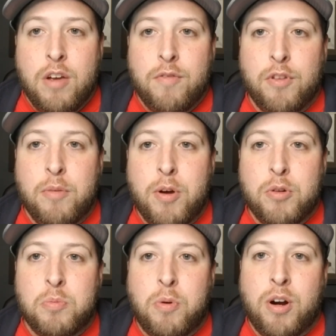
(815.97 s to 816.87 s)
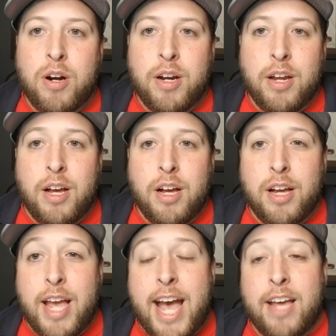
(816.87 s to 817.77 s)
For the most part,
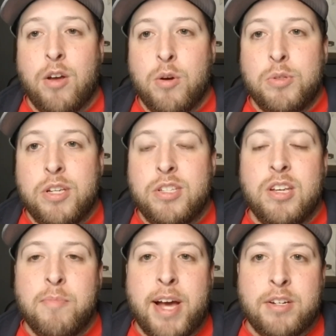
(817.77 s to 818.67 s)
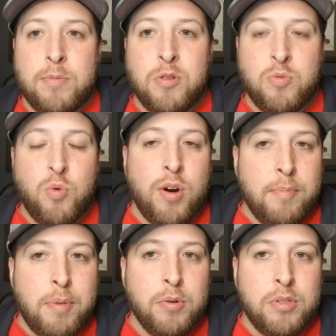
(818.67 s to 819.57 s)
at OTT Matchups is where I
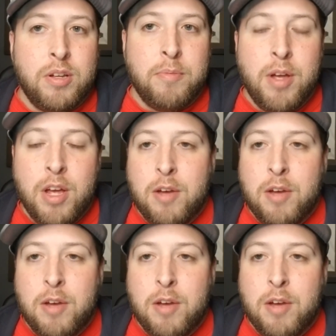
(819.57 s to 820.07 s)
post them.